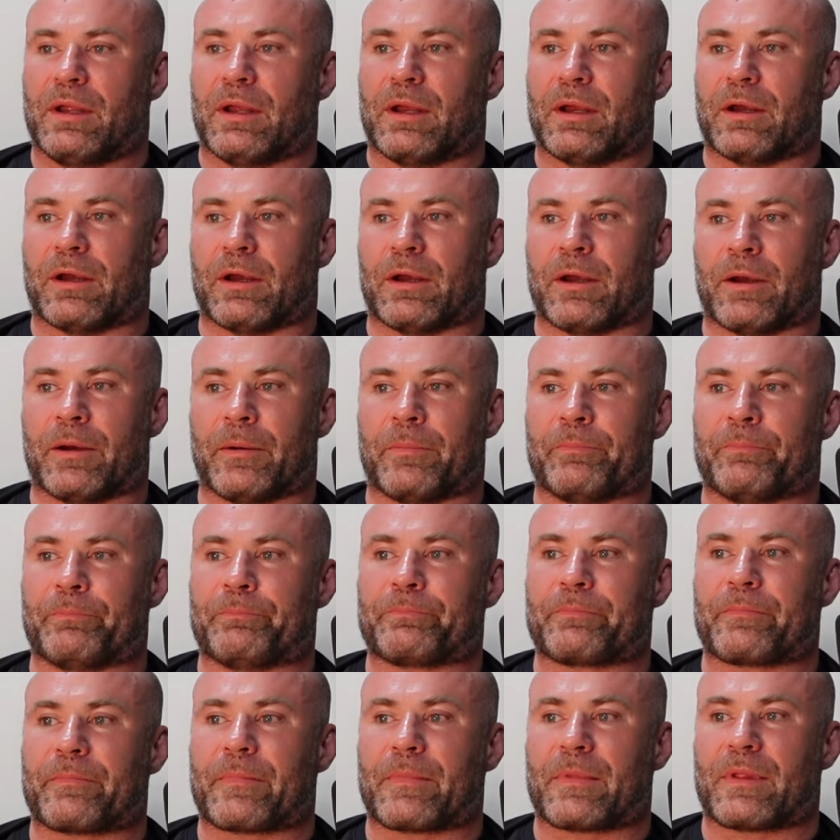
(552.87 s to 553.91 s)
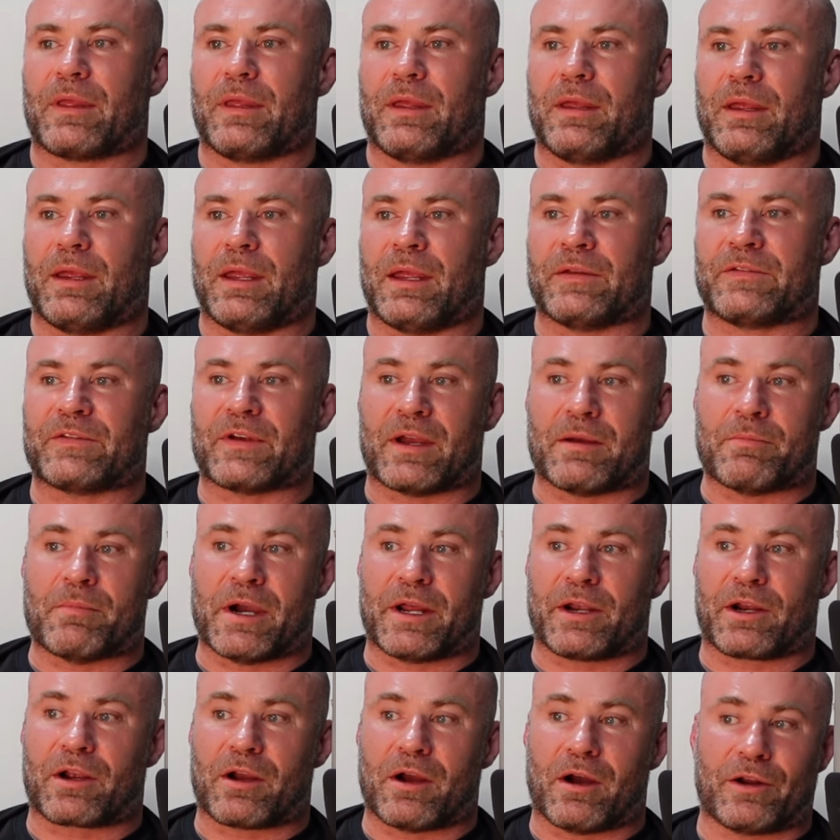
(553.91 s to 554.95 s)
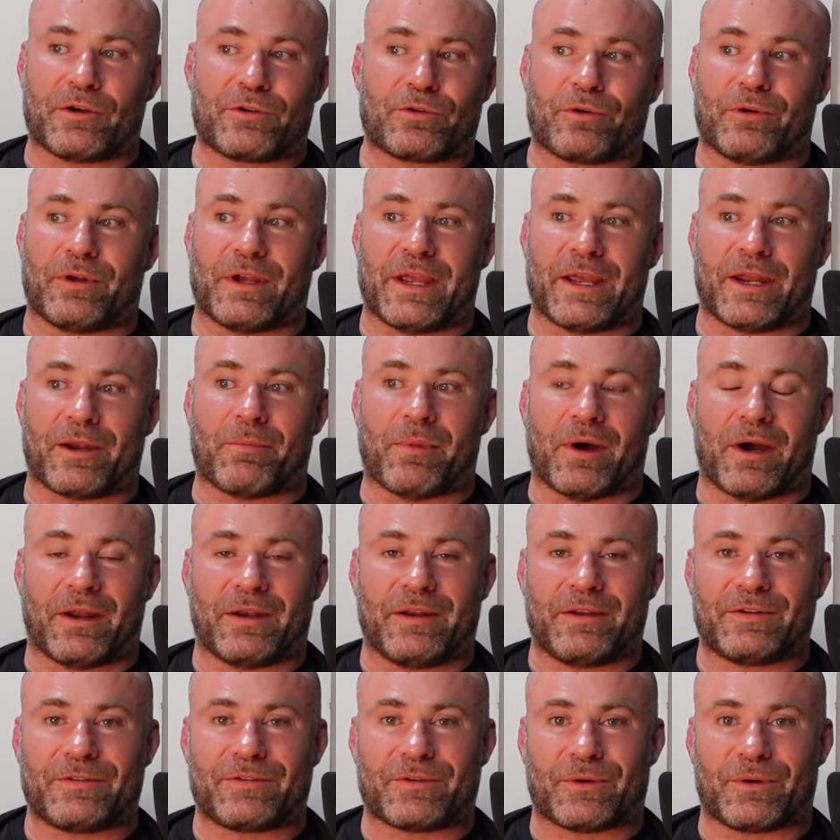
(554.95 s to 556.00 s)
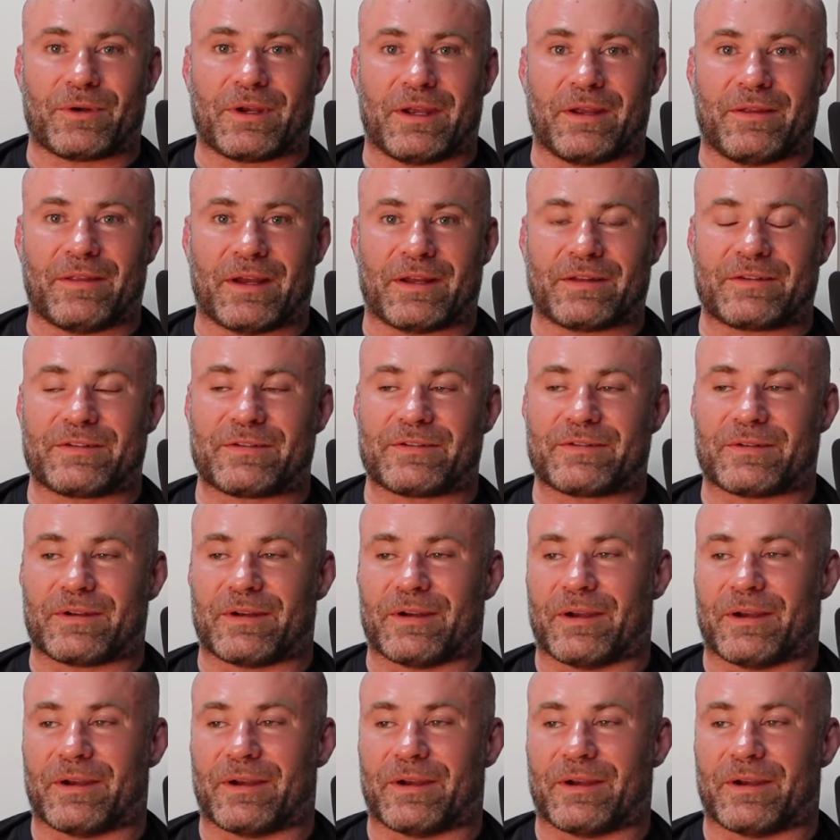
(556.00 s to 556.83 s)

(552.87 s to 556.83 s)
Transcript: Anti-mitochondrial antibodies. Okay, that's